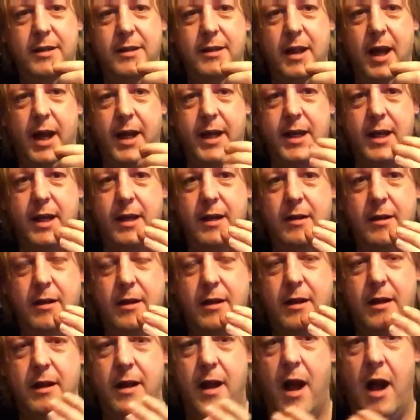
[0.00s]
Like,
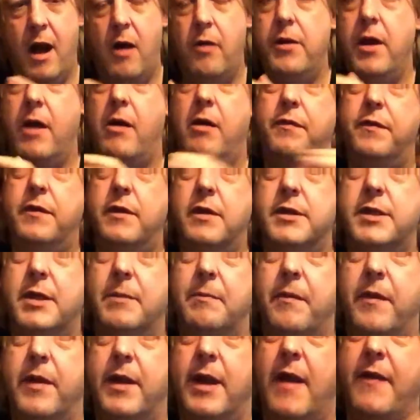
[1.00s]
oh no, I forgot
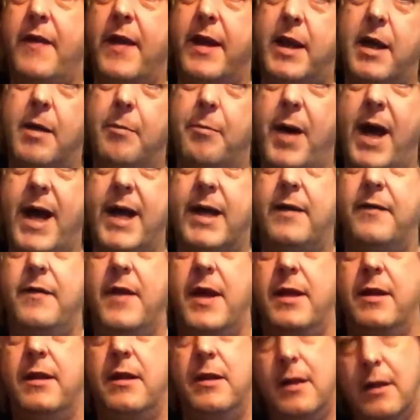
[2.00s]
something. And then come back, and
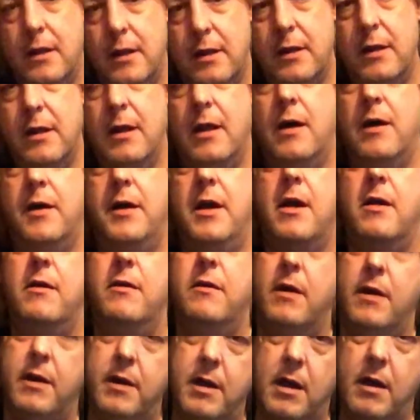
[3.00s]
then, oh
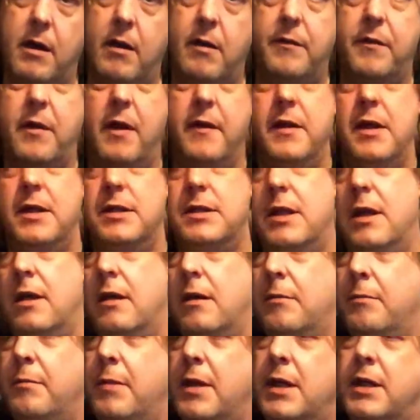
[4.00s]
no. And it's like,
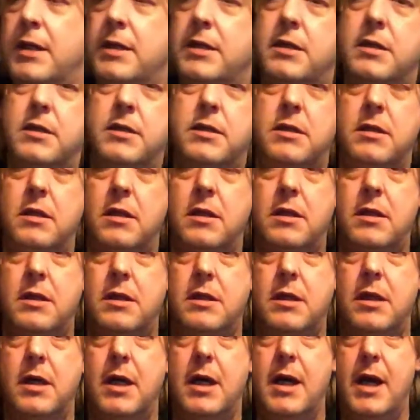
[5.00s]
oh man,
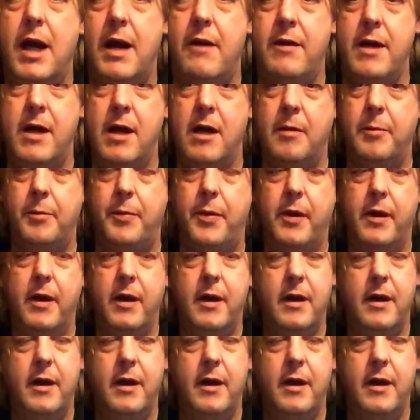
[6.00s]
hurry up.